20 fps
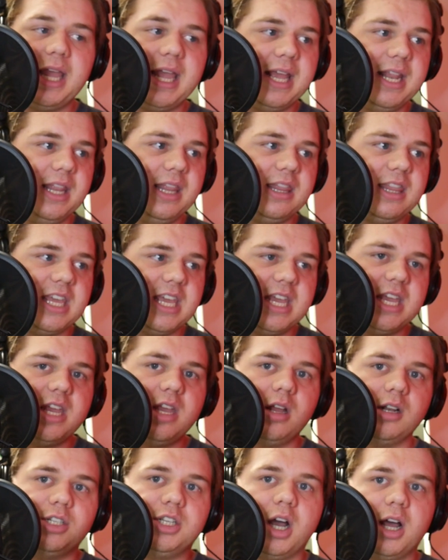in
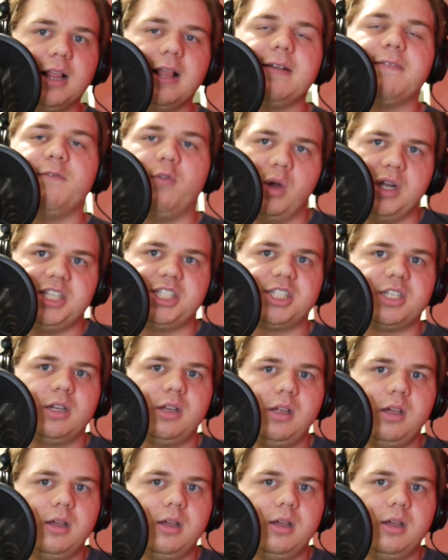the Dalek voice